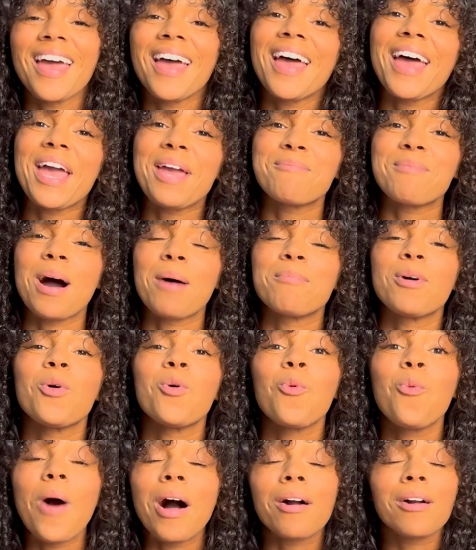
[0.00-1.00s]
Hey mama,
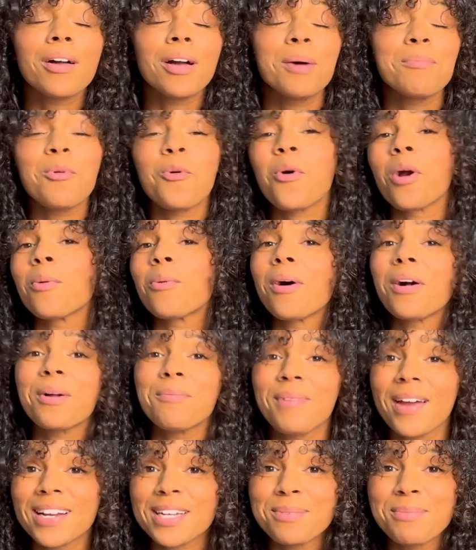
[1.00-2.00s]
welcome
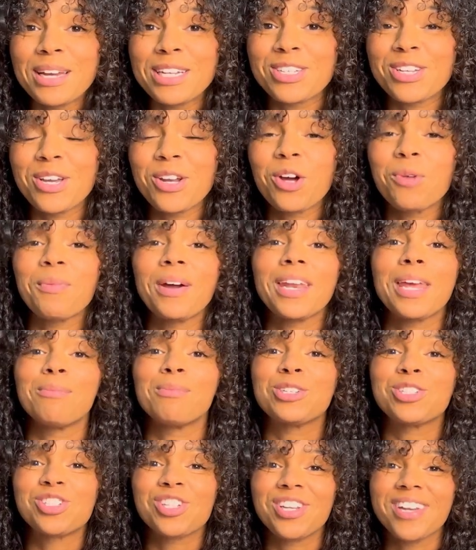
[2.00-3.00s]
back to my channel. My name
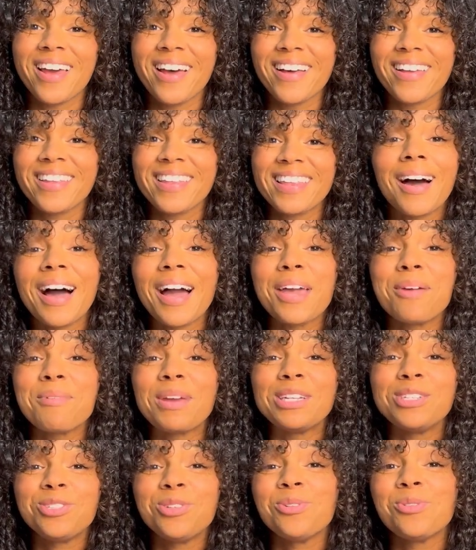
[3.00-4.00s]
is Chanel. I am
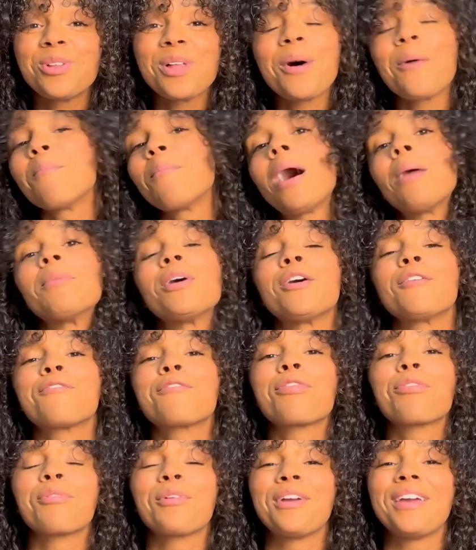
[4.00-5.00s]
a doula, mama of
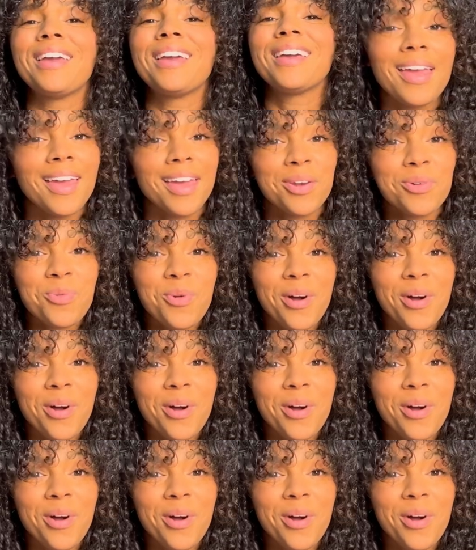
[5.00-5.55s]
3, and